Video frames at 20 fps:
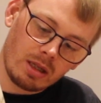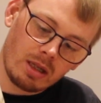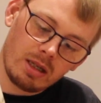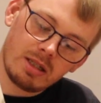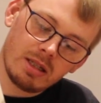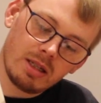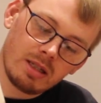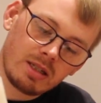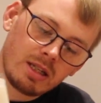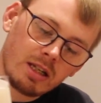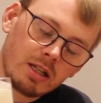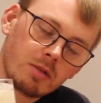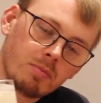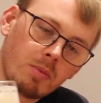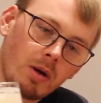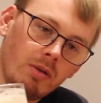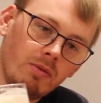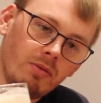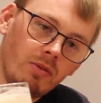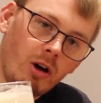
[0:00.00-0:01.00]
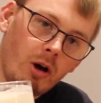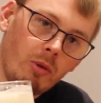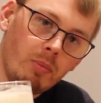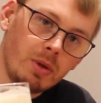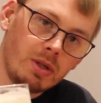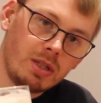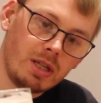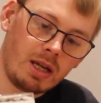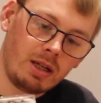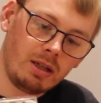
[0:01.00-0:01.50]
It's at
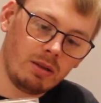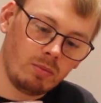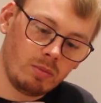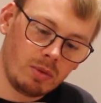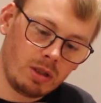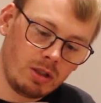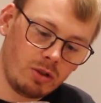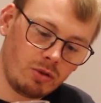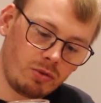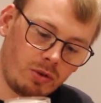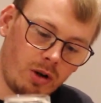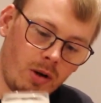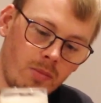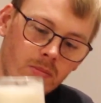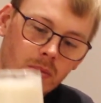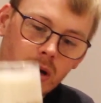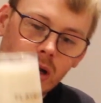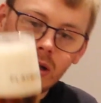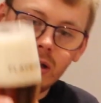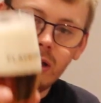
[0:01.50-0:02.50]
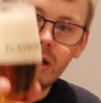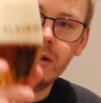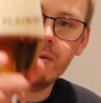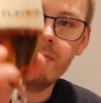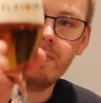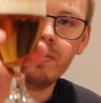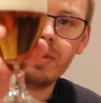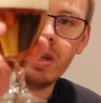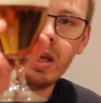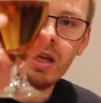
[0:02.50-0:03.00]
6.4%. It's from Malta.
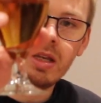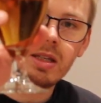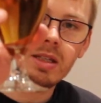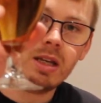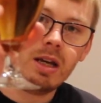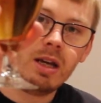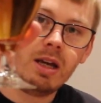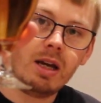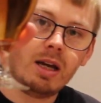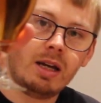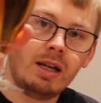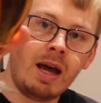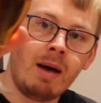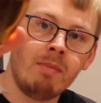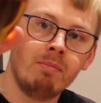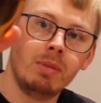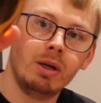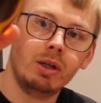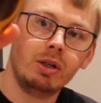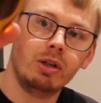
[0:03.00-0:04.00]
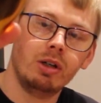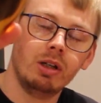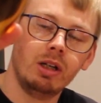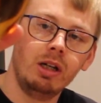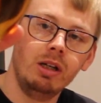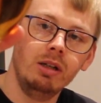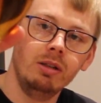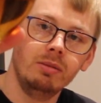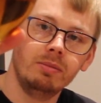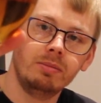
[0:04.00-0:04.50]
It's an amber colour.